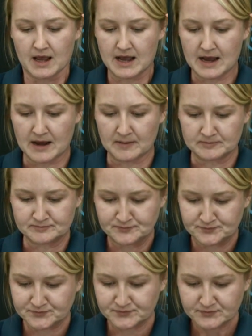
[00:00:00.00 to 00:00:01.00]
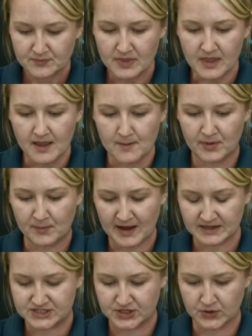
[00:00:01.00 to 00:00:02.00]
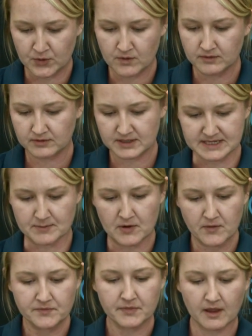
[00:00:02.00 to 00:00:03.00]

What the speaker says: But back to the demo.